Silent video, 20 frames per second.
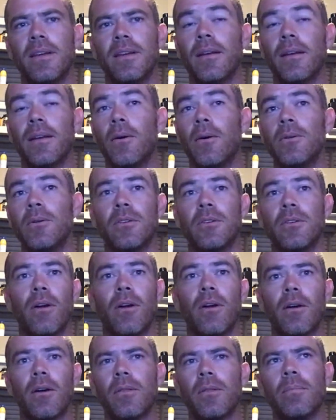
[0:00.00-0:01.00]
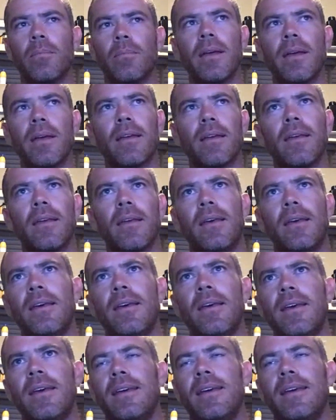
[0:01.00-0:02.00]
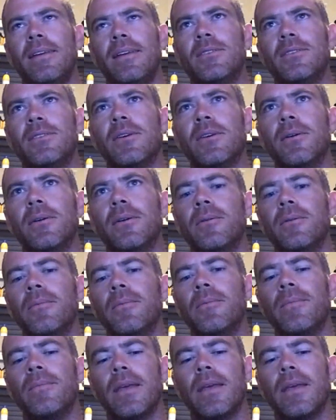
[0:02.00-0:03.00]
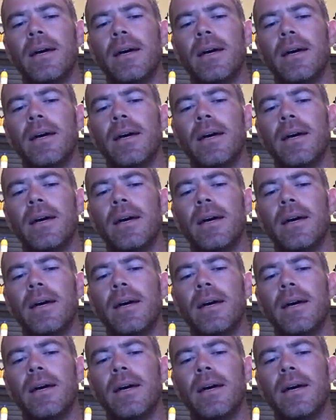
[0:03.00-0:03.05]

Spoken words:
digging holes in rock with a pick. So